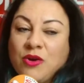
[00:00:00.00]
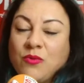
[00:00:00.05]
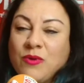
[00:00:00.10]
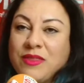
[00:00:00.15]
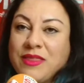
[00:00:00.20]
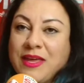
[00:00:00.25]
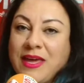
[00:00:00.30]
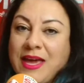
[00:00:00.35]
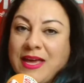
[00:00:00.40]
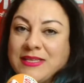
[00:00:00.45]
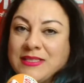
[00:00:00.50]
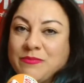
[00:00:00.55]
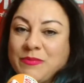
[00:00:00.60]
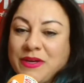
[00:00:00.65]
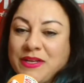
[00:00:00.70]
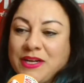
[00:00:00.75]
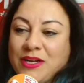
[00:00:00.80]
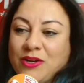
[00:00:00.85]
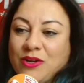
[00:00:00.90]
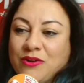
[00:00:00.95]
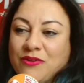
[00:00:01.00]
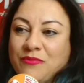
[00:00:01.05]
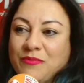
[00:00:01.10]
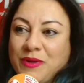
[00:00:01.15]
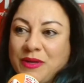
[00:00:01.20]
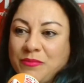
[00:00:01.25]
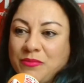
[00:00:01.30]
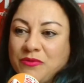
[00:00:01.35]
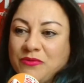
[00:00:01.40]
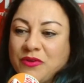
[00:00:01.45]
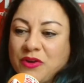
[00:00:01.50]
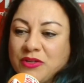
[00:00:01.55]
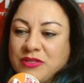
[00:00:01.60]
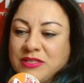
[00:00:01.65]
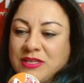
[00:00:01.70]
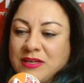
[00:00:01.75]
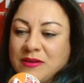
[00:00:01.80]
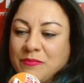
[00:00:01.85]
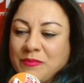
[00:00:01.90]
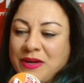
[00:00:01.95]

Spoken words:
where there has been a lot of people voting.